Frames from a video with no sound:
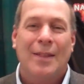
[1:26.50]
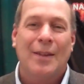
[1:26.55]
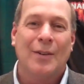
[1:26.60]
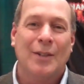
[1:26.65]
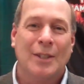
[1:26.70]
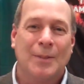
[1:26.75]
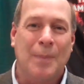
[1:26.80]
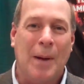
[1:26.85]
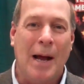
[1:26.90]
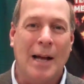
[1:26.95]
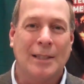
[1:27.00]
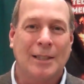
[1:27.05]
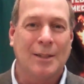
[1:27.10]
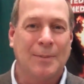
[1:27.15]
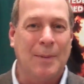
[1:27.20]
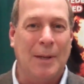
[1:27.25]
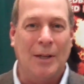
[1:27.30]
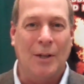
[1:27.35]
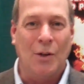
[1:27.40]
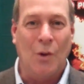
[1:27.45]
the response
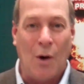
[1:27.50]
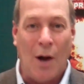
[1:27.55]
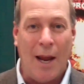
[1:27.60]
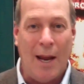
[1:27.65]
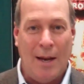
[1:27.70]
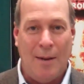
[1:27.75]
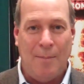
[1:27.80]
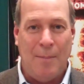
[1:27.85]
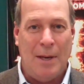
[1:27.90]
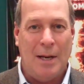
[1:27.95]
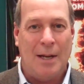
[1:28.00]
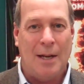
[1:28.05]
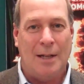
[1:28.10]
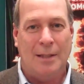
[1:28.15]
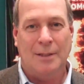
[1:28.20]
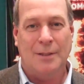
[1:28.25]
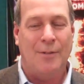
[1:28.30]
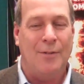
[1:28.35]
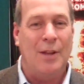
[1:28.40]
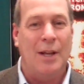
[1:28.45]
has been great
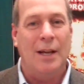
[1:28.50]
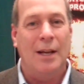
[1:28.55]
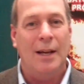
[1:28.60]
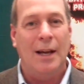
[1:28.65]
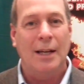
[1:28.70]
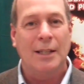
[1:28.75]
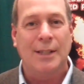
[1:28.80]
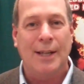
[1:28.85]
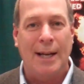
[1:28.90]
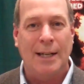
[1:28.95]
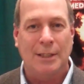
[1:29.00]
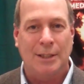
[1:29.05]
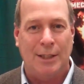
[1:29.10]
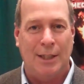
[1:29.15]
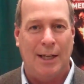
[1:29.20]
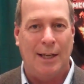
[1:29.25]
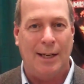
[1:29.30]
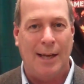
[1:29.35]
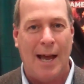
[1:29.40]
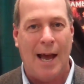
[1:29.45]
because of the
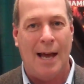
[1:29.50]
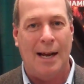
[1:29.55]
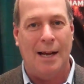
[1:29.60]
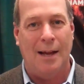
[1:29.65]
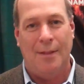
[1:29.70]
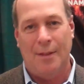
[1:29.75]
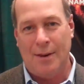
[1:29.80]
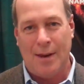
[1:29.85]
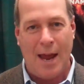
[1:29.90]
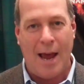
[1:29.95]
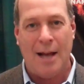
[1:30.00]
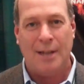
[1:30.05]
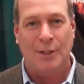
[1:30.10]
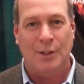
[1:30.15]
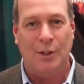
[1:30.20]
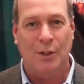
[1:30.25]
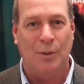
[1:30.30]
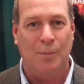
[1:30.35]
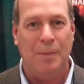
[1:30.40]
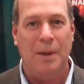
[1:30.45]
attention it got on the
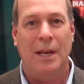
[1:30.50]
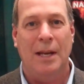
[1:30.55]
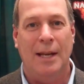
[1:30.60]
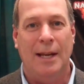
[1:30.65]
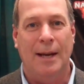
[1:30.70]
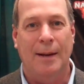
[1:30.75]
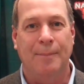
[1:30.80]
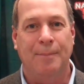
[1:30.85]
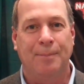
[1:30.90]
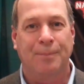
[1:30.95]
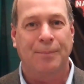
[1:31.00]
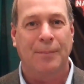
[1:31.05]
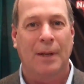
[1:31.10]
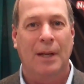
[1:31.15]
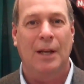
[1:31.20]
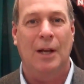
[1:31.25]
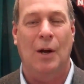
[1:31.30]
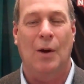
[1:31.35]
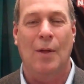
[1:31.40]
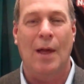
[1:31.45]
national media.
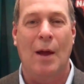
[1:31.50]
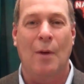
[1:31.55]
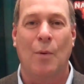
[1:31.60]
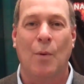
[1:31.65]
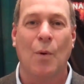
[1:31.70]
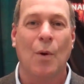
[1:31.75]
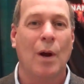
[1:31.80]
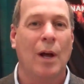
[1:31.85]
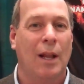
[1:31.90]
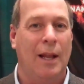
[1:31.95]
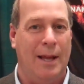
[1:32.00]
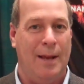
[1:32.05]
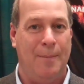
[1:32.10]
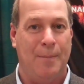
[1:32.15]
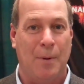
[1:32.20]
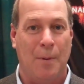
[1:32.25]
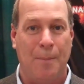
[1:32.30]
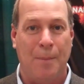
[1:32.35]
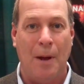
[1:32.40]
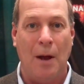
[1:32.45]
You know, that really
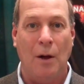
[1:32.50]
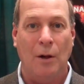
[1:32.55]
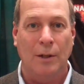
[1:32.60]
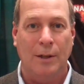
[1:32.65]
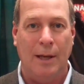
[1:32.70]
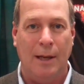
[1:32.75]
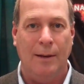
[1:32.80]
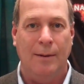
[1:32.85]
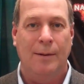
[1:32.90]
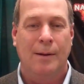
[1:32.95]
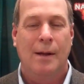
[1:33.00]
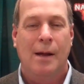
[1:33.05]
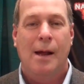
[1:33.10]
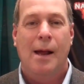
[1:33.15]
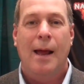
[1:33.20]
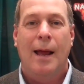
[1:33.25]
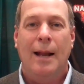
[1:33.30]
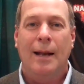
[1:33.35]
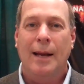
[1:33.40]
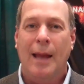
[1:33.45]
propelled it
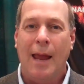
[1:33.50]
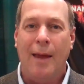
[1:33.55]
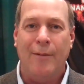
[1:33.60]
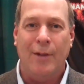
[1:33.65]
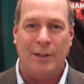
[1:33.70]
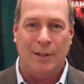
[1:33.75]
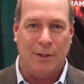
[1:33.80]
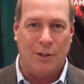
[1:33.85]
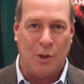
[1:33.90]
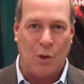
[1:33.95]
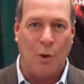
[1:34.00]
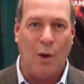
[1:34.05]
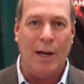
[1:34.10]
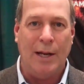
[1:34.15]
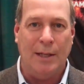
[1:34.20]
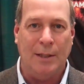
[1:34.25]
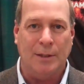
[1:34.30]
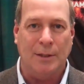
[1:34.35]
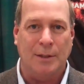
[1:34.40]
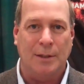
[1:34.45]
and gave it
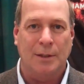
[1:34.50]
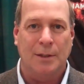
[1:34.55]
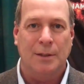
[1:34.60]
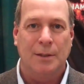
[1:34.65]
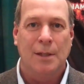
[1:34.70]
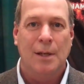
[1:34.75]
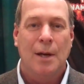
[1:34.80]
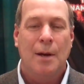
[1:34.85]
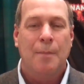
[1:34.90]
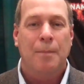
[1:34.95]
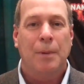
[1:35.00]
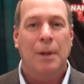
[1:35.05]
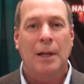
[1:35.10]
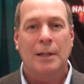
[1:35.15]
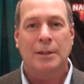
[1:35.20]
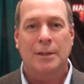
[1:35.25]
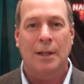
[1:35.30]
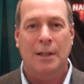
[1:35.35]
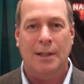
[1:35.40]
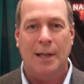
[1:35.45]
credence.
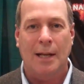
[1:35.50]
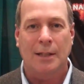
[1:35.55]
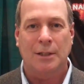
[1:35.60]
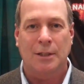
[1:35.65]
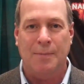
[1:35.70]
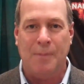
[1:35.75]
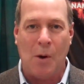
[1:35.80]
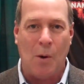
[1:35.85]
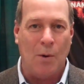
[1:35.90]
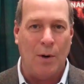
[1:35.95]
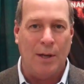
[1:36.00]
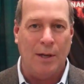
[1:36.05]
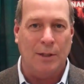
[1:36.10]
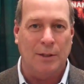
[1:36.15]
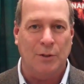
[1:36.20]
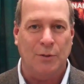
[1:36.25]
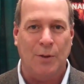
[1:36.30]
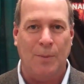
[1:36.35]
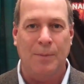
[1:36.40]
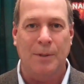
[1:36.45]
Plus the
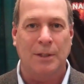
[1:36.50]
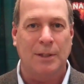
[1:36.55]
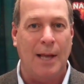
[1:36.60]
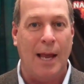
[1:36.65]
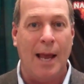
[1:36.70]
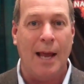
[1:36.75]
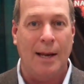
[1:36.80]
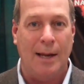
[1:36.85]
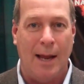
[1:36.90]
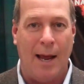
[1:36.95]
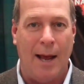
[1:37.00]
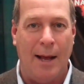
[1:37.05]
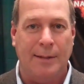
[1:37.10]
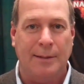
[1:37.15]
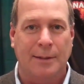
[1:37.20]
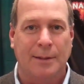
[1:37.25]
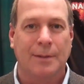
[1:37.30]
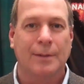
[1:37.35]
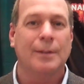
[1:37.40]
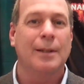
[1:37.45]
testimonials from the Sand
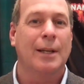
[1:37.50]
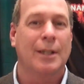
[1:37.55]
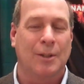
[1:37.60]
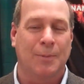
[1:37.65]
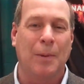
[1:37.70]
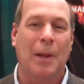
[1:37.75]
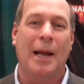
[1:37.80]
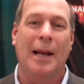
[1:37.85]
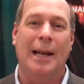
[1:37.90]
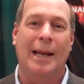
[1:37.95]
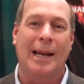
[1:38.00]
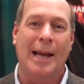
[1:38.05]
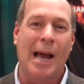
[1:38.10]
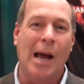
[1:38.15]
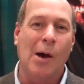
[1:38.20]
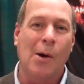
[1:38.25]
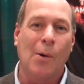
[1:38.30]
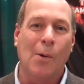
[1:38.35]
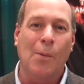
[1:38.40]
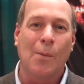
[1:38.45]
Gnats explaining
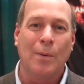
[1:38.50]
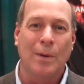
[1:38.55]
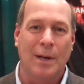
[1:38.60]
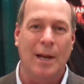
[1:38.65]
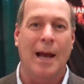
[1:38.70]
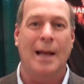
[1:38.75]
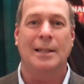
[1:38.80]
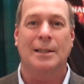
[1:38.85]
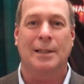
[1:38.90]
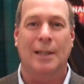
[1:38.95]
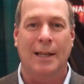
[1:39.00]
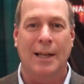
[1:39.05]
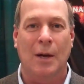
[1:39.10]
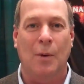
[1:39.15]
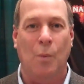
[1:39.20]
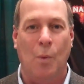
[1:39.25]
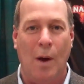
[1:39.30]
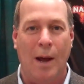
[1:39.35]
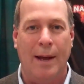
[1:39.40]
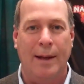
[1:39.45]
how nicely
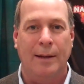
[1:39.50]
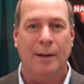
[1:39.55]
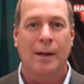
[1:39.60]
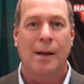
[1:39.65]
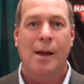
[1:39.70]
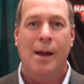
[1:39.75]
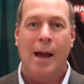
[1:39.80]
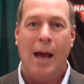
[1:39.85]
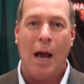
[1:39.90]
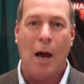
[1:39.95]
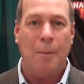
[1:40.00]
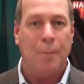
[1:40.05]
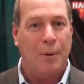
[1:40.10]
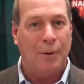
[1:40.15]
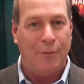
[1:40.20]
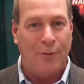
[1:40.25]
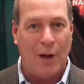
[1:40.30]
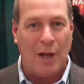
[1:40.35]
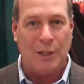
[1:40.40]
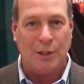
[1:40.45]
it went, how
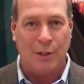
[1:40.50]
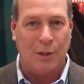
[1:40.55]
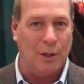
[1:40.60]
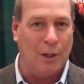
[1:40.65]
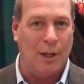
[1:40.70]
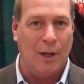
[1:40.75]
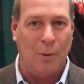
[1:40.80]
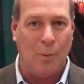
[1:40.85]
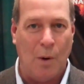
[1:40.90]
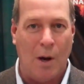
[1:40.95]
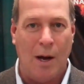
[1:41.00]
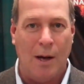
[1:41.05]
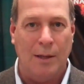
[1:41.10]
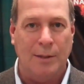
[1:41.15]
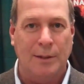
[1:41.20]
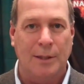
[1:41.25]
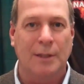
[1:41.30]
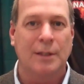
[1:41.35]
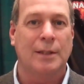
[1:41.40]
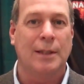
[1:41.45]
professional it
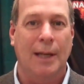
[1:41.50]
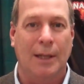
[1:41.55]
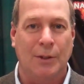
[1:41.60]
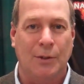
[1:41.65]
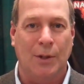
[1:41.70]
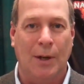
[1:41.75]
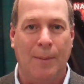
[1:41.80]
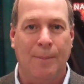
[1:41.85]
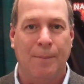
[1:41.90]
was, etc.